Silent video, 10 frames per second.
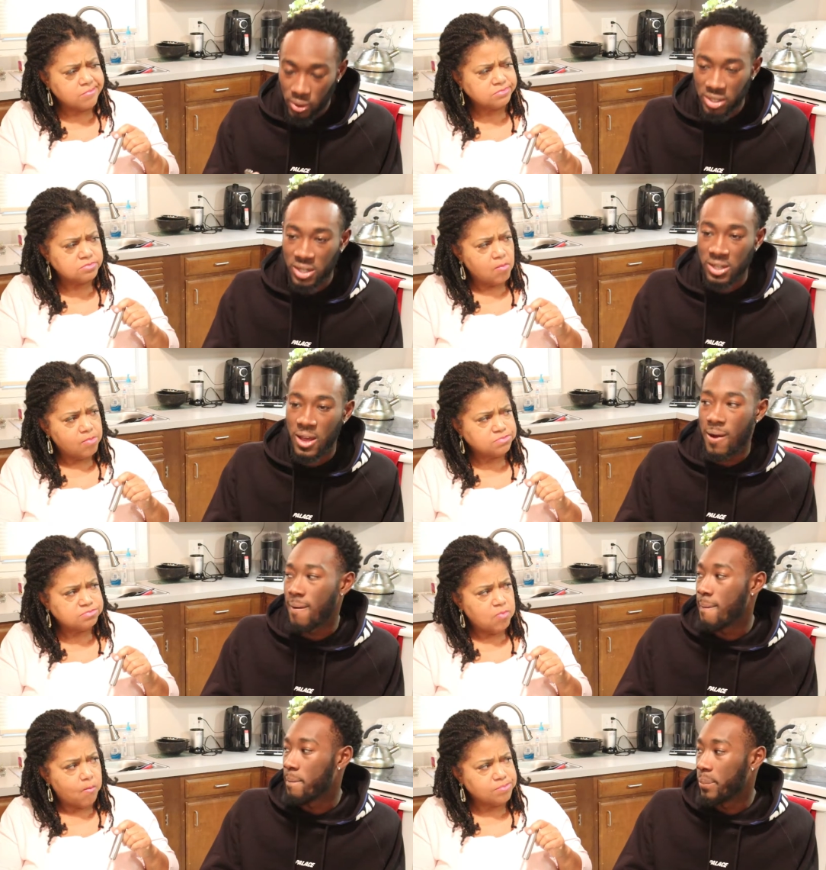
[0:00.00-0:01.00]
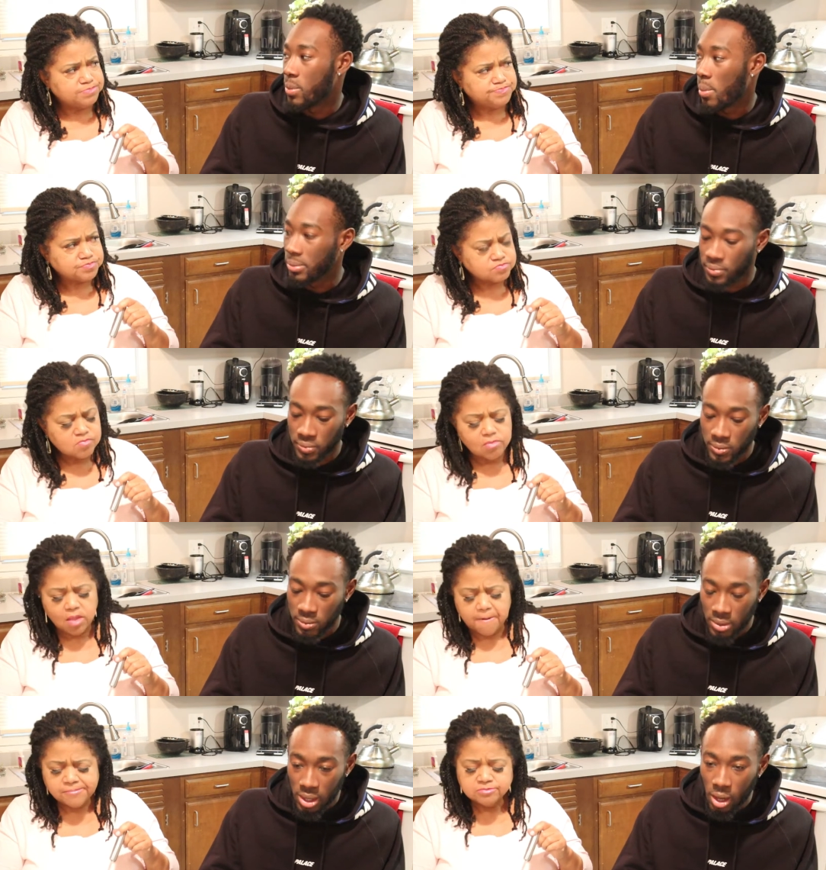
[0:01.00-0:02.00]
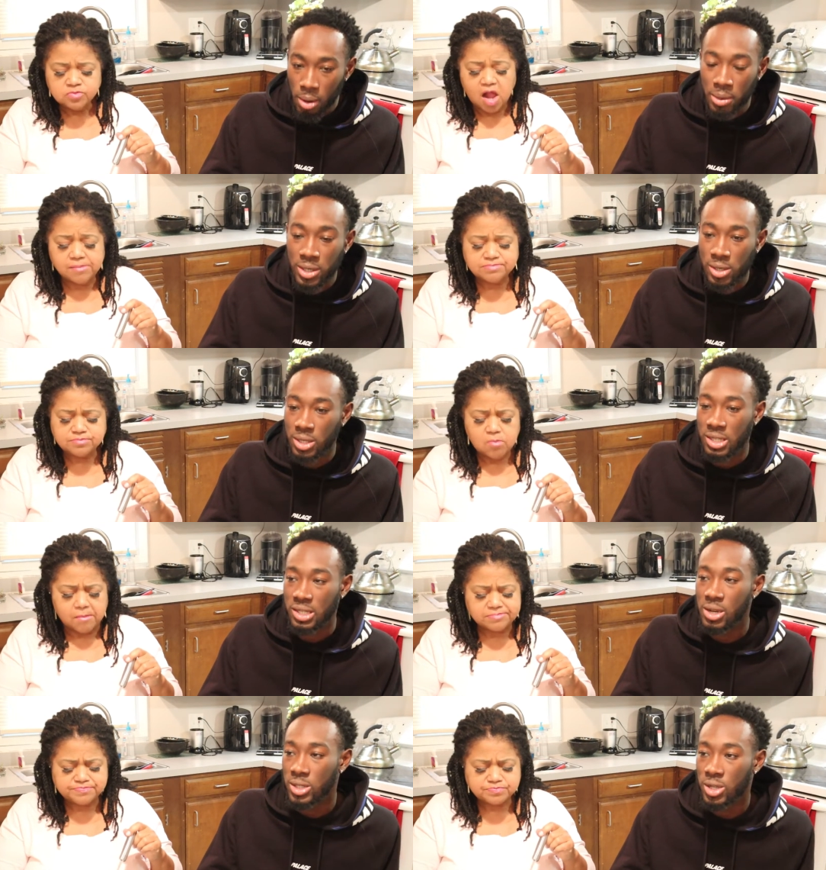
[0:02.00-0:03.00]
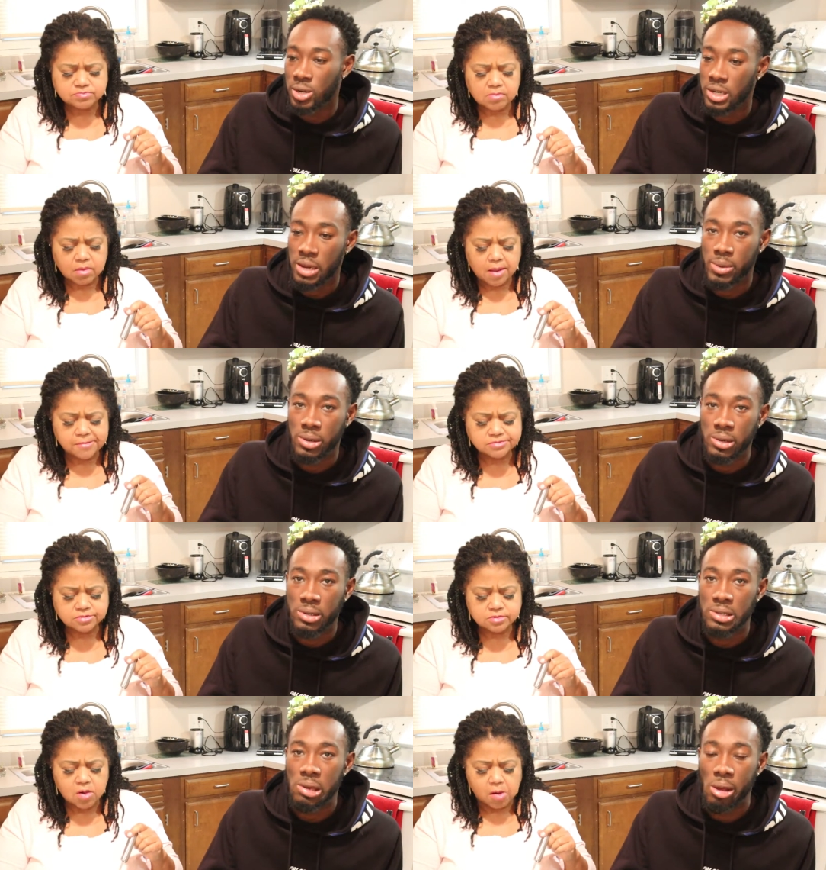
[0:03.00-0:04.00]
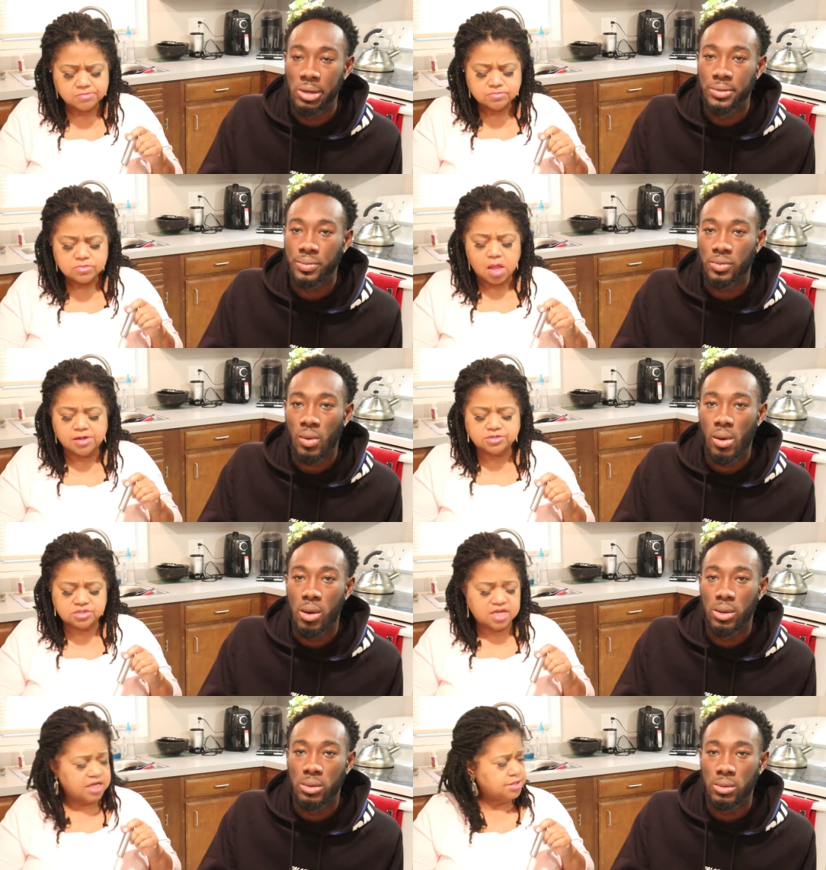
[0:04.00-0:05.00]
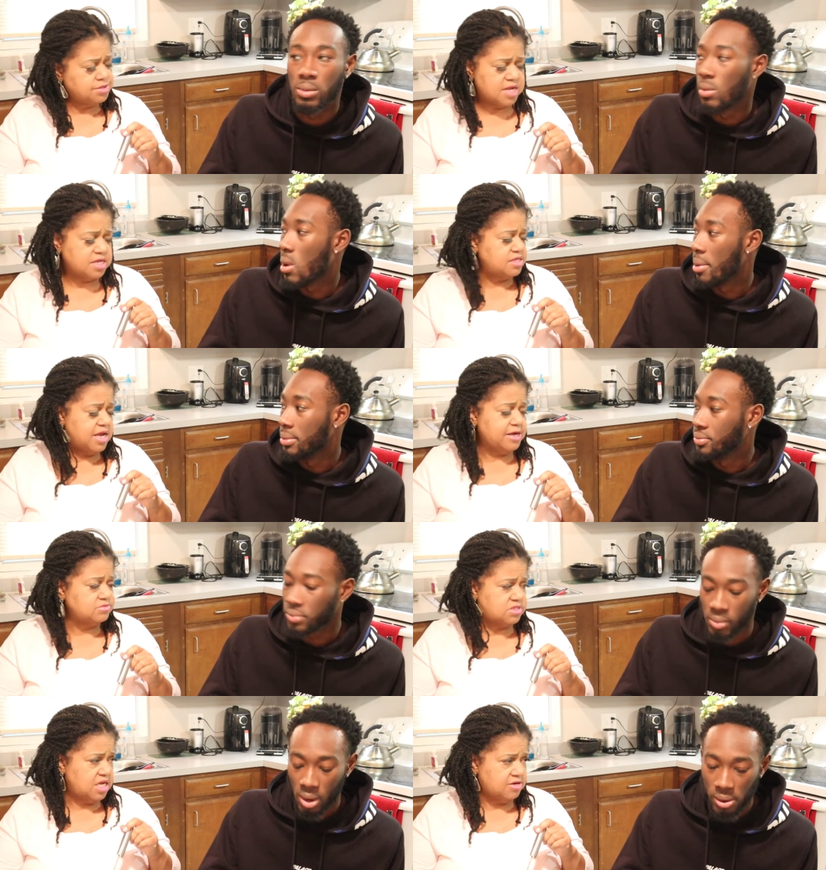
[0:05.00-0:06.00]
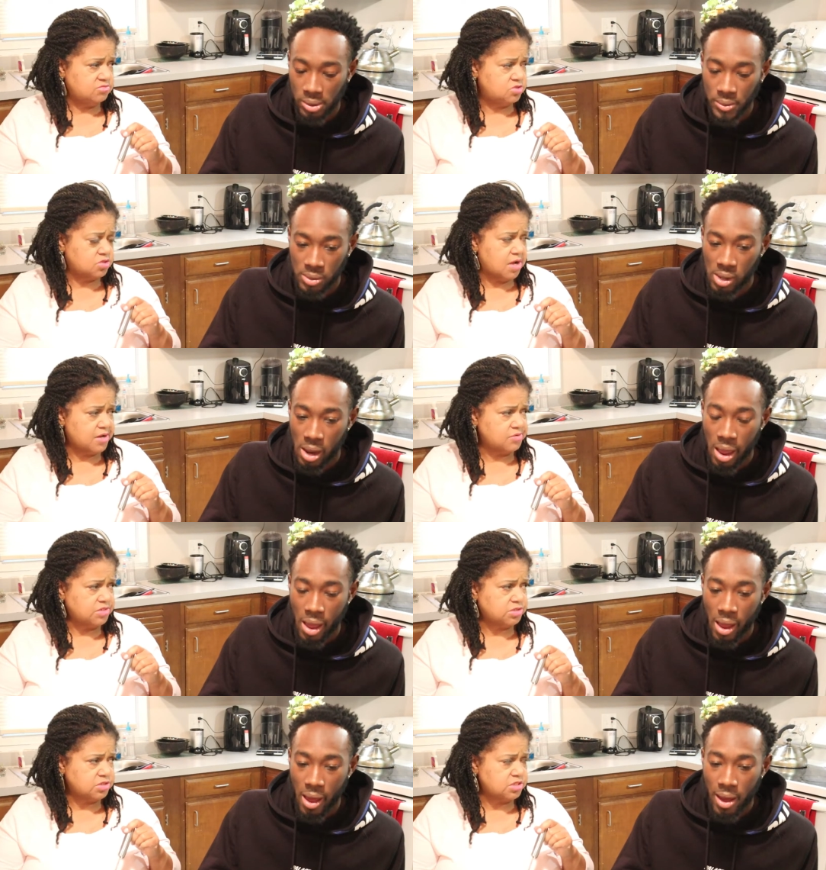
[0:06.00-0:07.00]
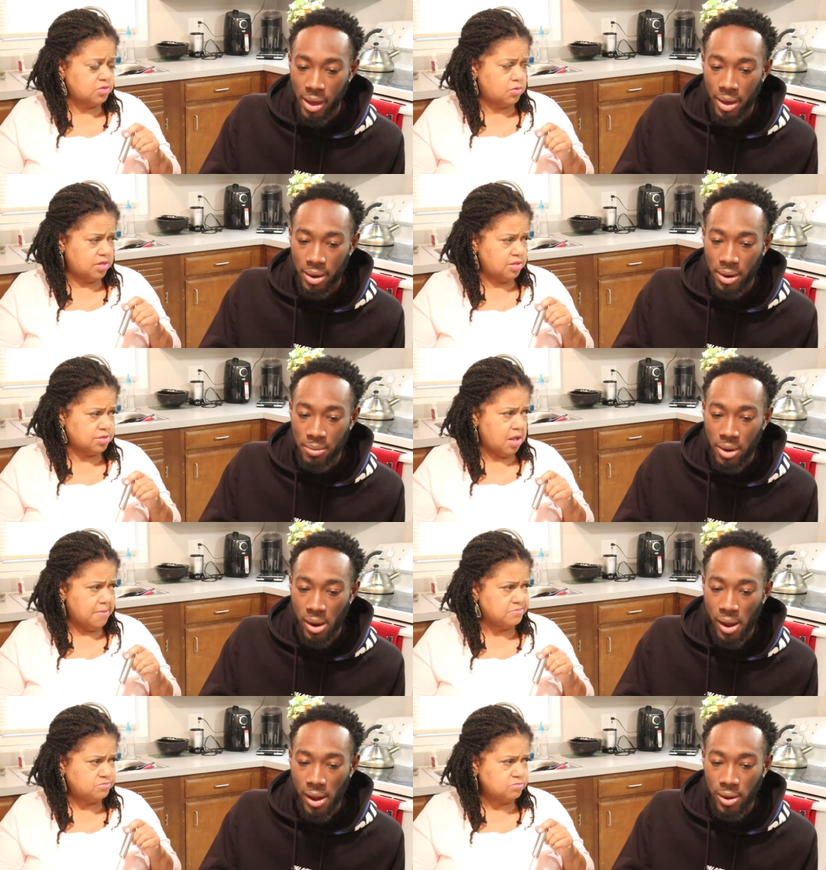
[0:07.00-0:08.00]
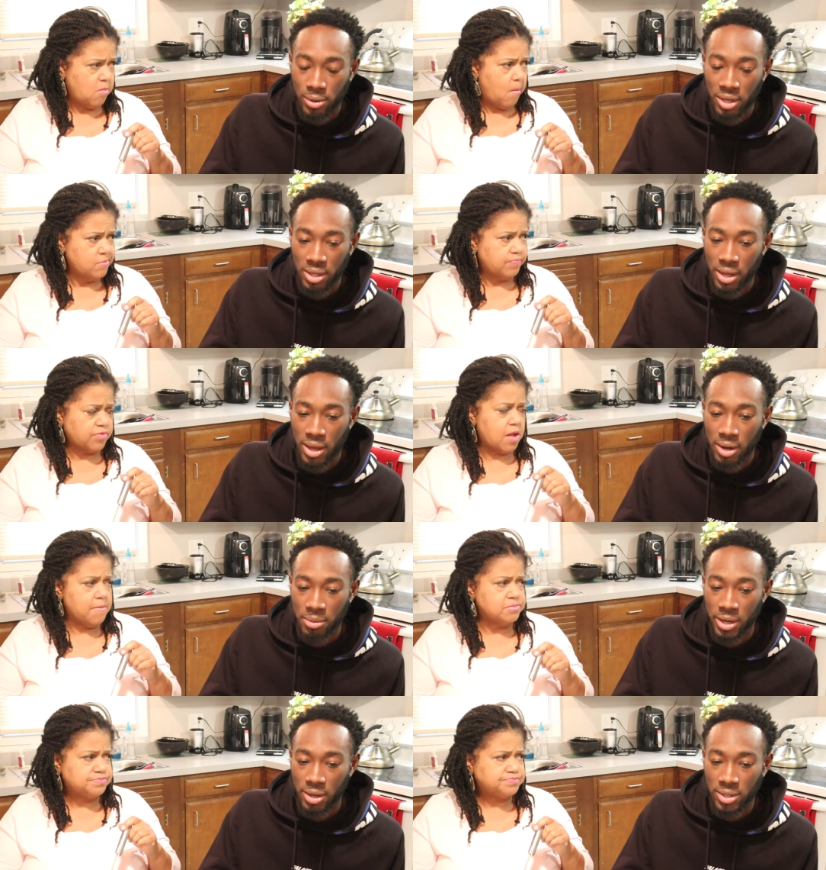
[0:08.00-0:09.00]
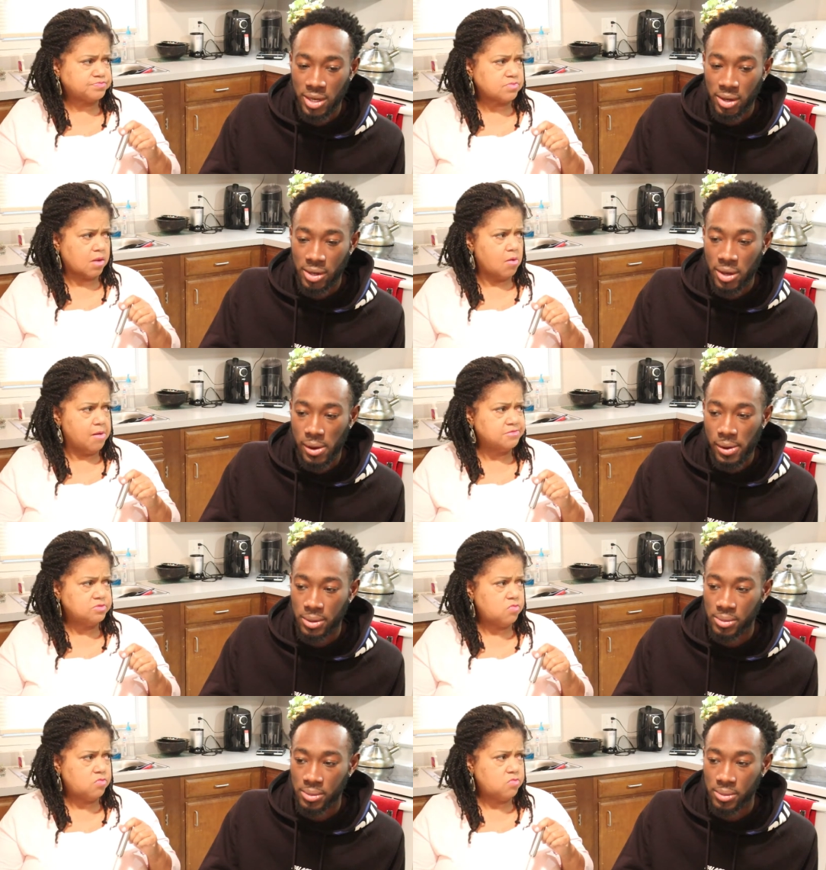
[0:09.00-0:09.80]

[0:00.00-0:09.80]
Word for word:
Speaker 1: We just got them. But it's only in certain neighborhoods.
Speaker 2: It's not. It's not downtown Chicago.
Speaker 1: Is it? I don't think they got them downtown yet,